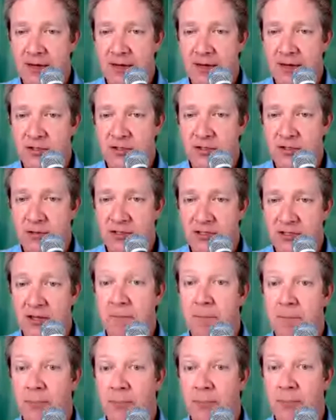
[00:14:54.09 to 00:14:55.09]
And so it's
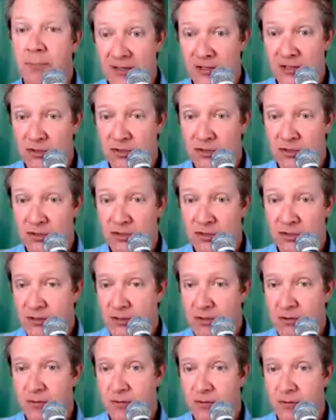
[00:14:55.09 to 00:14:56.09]
compliance training.
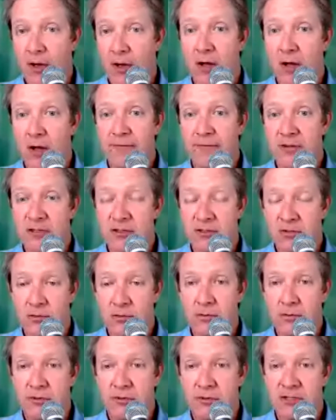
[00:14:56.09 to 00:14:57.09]
So all of these
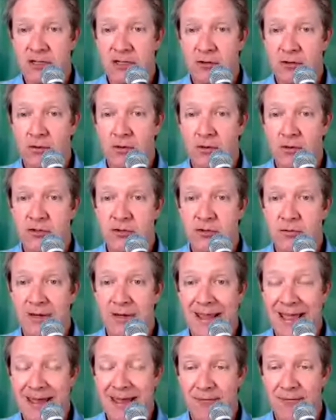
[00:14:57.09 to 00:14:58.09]
schools, in order to
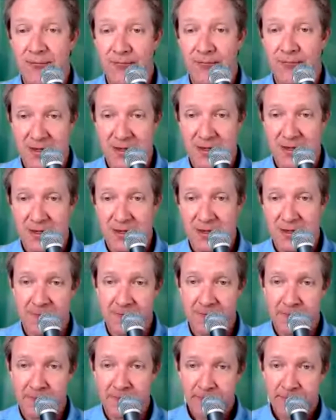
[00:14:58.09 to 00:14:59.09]
get
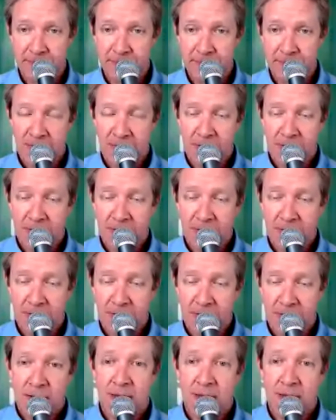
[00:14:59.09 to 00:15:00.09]
funding,
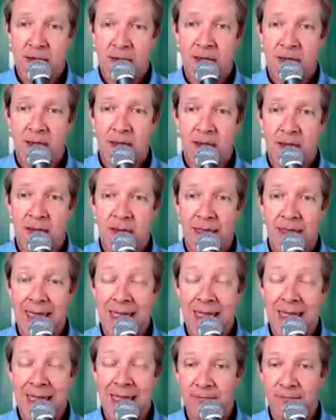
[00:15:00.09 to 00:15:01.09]
have